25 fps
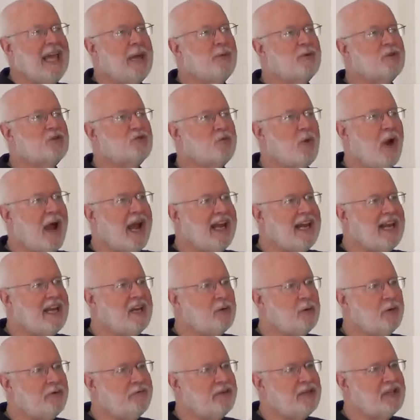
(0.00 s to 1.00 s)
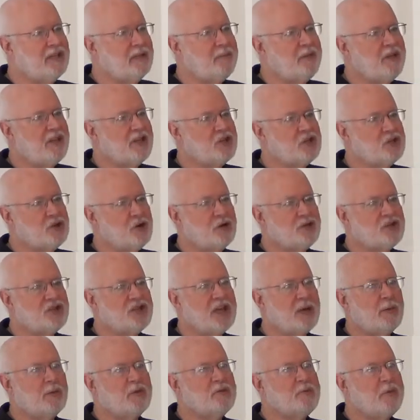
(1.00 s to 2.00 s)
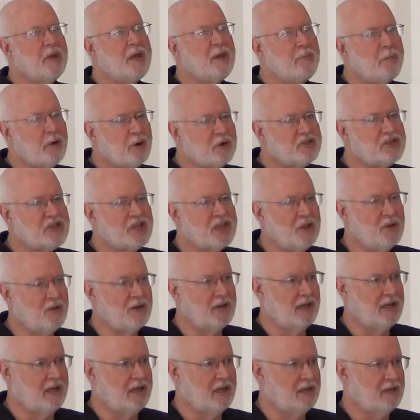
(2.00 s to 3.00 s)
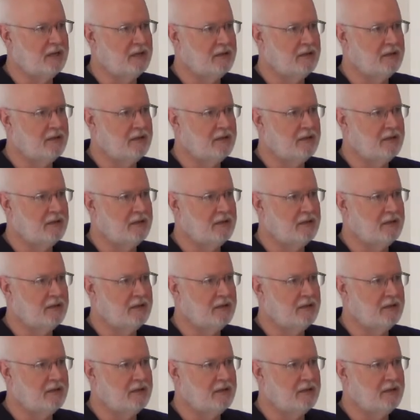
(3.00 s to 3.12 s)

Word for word: He was writing to a Philippian church that was being persecuted.